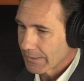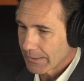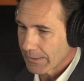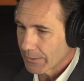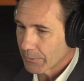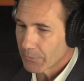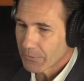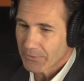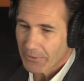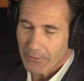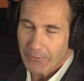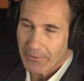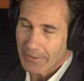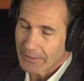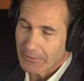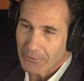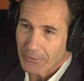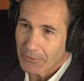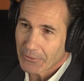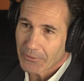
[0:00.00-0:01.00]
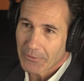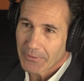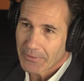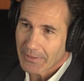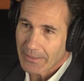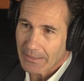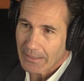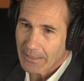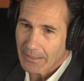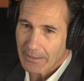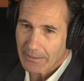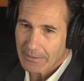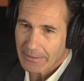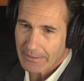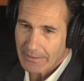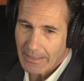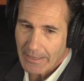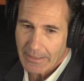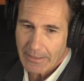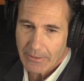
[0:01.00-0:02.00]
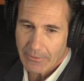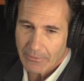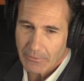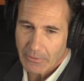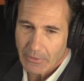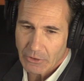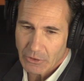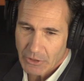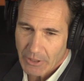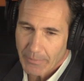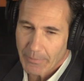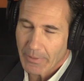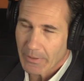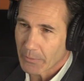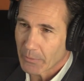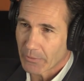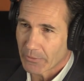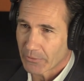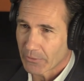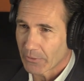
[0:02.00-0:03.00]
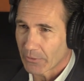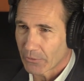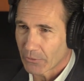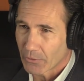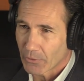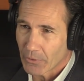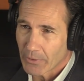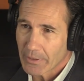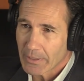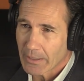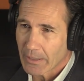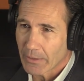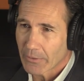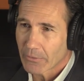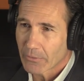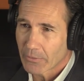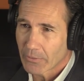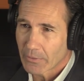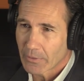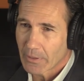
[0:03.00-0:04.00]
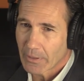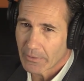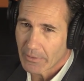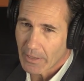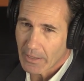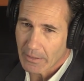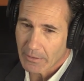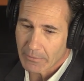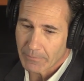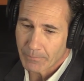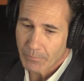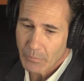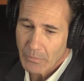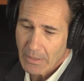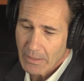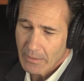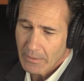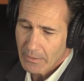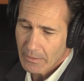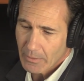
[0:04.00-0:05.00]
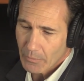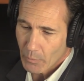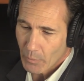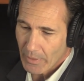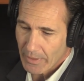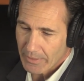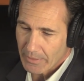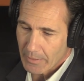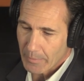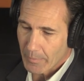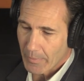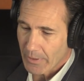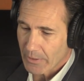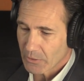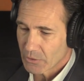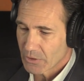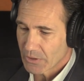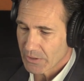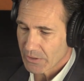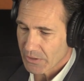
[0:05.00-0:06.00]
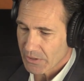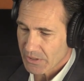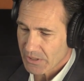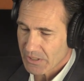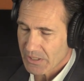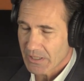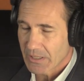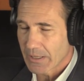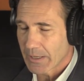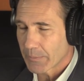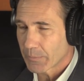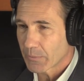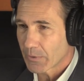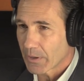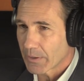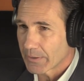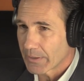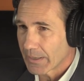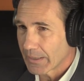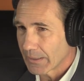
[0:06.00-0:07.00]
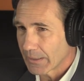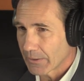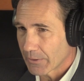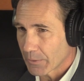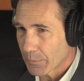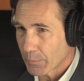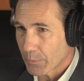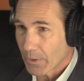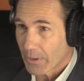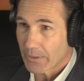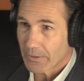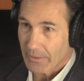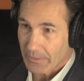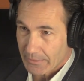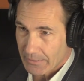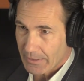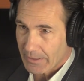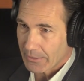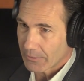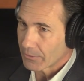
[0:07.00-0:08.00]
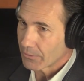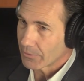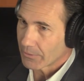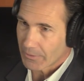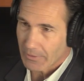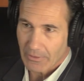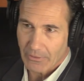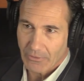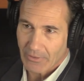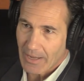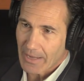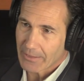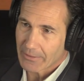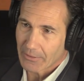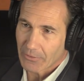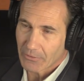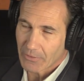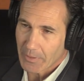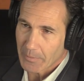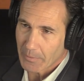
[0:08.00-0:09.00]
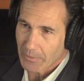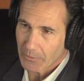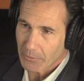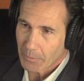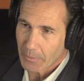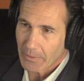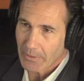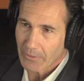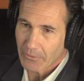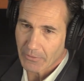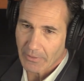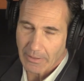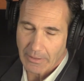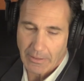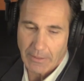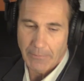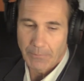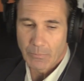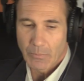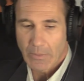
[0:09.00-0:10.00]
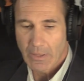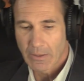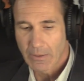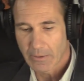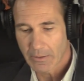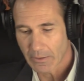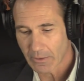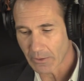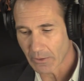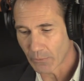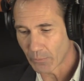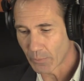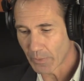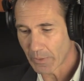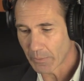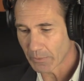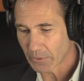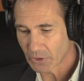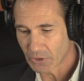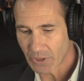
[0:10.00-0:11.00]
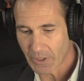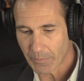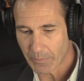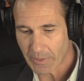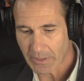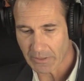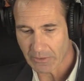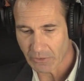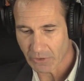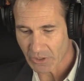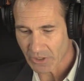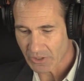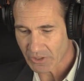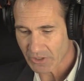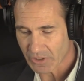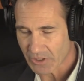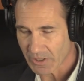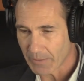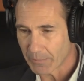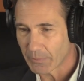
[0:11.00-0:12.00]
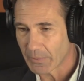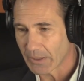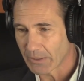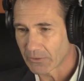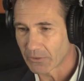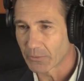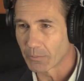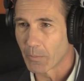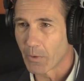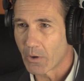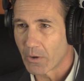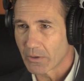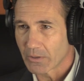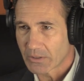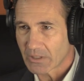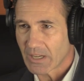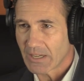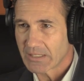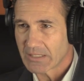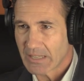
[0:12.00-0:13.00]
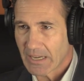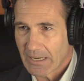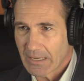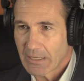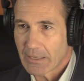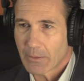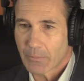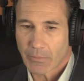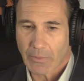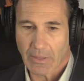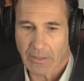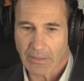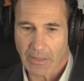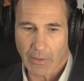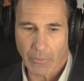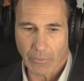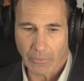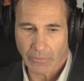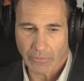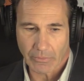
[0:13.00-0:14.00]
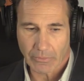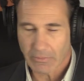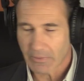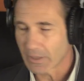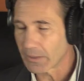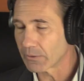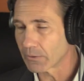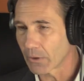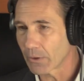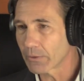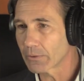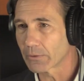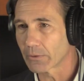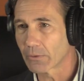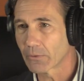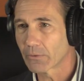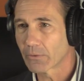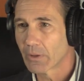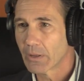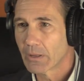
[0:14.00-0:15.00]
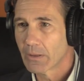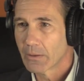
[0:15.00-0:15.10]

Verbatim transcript: it was outrageous. Like it, it kind of the shipping was destroying us, and then when the margins slipped on any of the product. Like you're exactly the same experience. Like, you know, if we were shipping just something small titanium thing that was ten dollars,